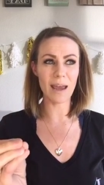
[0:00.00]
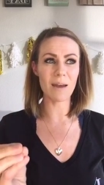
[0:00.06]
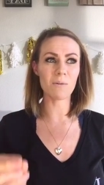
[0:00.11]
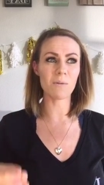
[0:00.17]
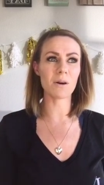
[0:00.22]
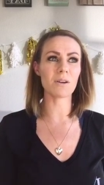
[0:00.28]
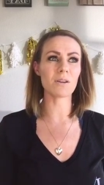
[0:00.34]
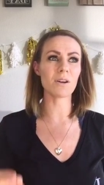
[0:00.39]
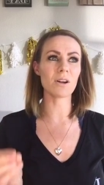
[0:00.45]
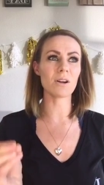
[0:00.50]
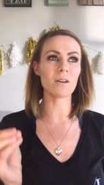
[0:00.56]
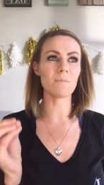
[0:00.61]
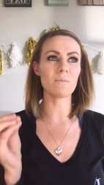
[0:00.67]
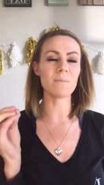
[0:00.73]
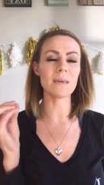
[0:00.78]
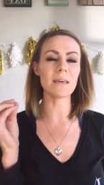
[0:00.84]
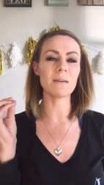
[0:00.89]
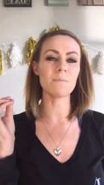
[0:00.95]
I want her to
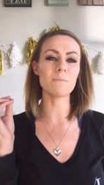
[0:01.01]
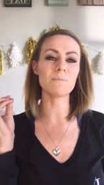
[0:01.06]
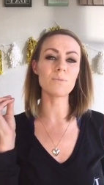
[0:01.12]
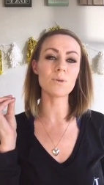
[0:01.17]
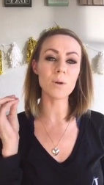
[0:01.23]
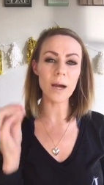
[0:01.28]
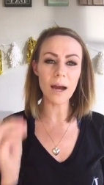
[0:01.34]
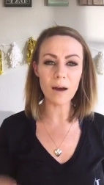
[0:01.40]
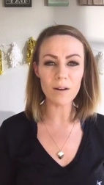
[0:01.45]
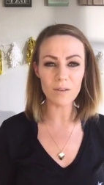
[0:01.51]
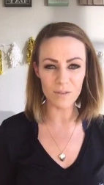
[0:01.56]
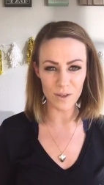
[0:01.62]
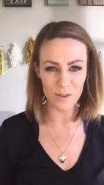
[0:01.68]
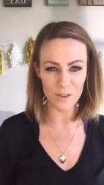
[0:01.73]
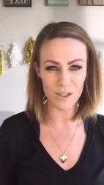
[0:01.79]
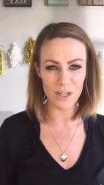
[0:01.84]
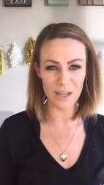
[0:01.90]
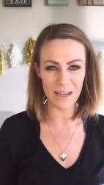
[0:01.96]
be proud of
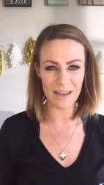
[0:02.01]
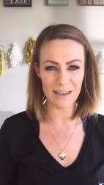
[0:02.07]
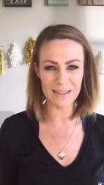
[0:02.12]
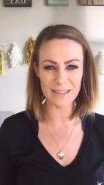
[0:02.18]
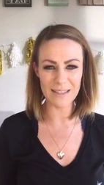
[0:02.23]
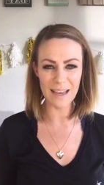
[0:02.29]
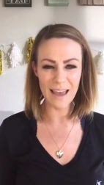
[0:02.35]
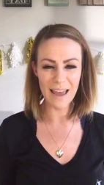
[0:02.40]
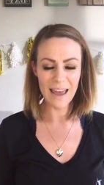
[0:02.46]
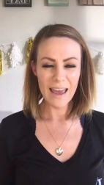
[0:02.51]
who she is.